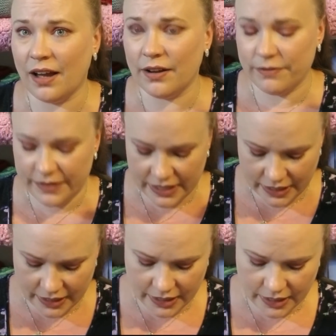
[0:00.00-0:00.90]
of
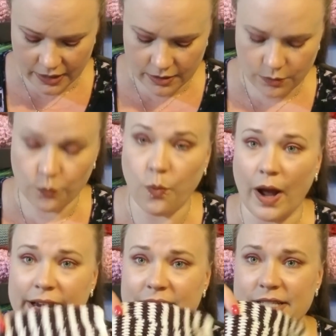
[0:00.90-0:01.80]
the
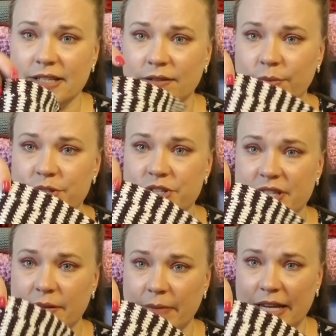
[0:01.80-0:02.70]
white, which is
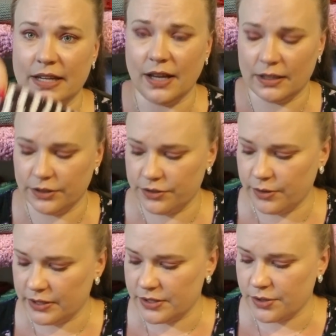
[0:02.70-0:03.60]
the main color
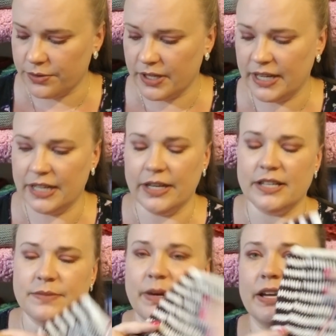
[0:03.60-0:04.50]
throughout this whole thing. And
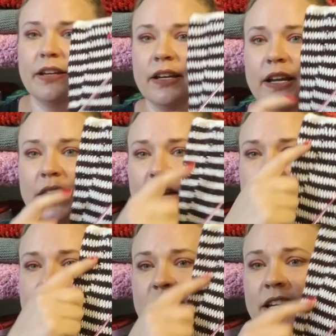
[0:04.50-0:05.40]
yes, my
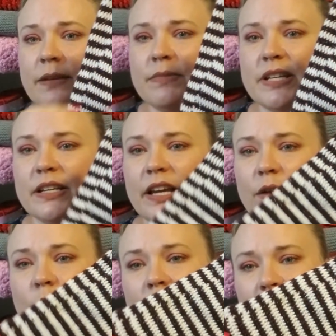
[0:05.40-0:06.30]
seam did
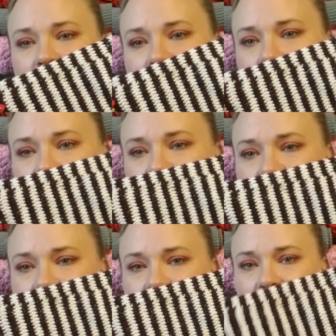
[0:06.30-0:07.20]
get
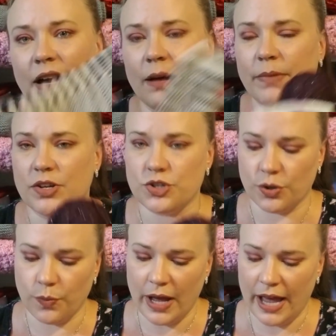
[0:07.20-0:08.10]
wonkademus. I'm not sure
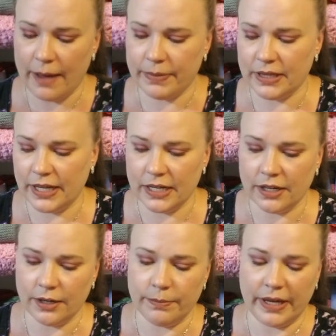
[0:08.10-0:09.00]
what happened
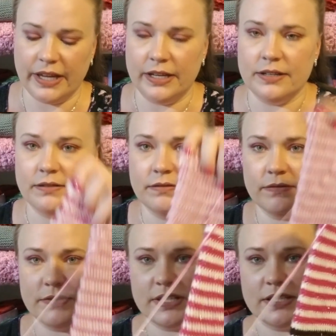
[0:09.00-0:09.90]
there, but
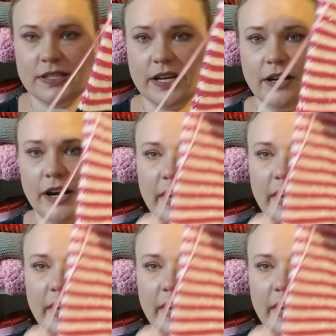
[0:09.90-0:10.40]
since there,